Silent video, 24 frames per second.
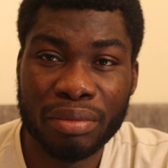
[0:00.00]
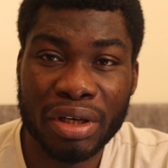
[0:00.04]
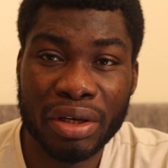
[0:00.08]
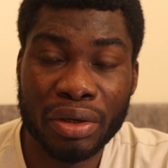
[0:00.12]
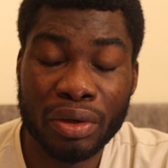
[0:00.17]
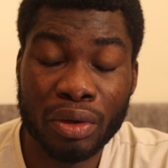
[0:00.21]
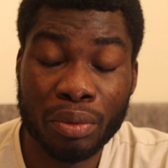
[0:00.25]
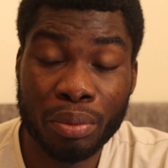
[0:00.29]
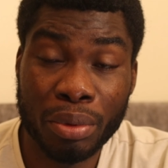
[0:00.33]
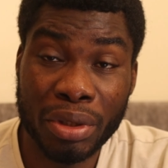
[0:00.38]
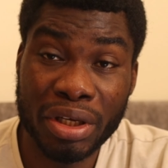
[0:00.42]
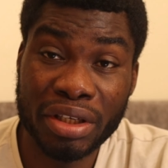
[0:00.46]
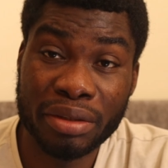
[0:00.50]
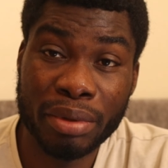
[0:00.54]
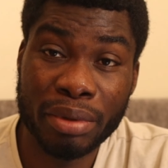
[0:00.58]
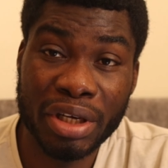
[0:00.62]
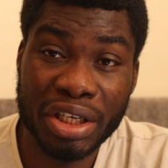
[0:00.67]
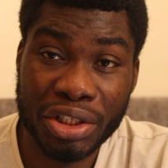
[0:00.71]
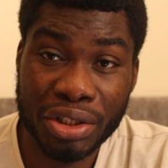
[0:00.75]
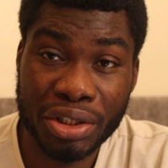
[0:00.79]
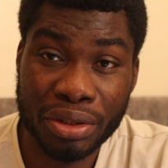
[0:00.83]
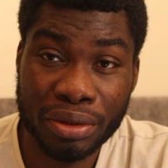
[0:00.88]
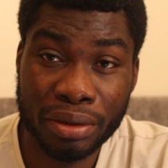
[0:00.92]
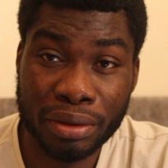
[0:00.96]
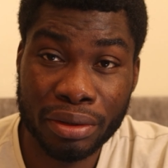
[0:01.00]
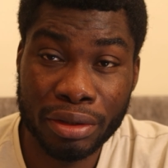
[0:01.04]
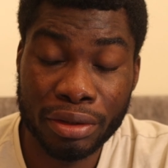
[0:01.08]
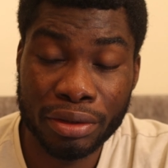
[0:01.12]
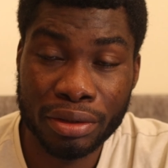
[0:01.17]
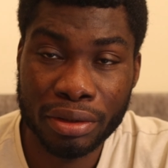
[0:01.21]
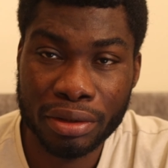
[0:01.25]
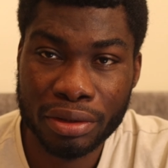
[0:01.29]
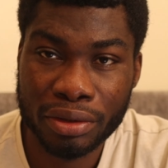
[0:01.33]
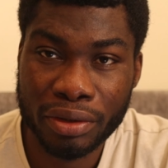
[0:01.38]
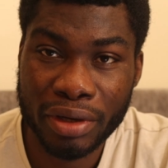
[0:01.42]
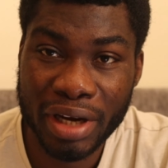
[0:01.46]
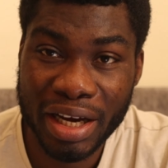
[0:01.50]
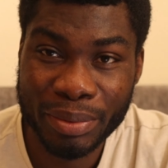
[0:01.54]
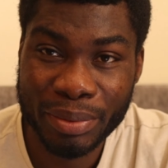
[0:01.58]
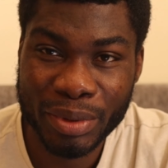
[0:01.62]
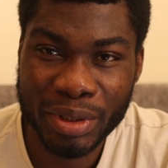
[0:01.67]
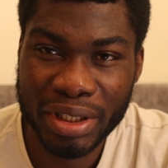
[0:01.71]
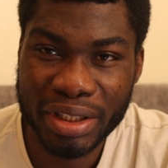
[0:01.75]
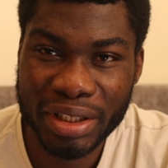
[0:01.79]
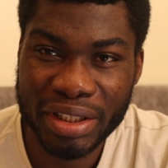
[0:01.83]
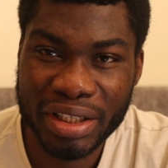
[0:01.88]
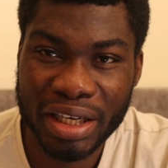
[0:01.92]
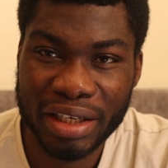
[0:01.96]
below. Please make sure you subscribe
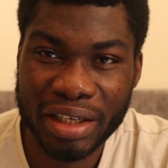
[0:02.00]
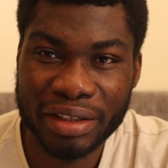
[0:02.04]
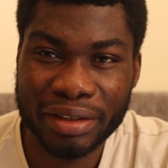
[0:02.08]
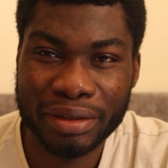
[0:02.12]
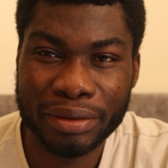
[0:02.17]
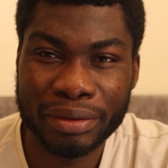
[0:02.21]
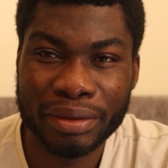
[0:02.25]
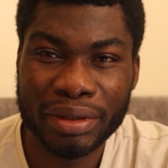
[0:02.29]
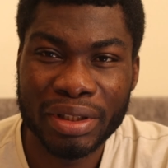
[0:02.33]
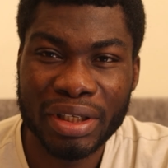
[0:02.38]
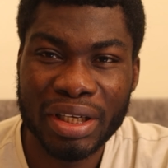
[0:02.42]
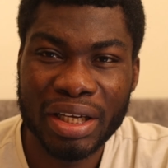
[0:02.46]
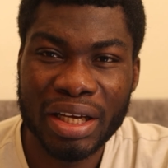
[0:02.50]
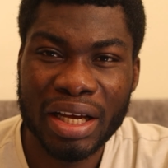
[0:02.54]
to the channel,